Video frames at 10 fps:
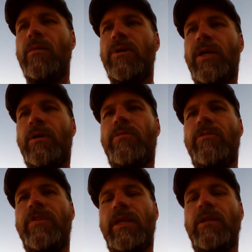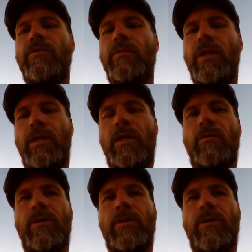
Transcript: but I'm prevented from getting help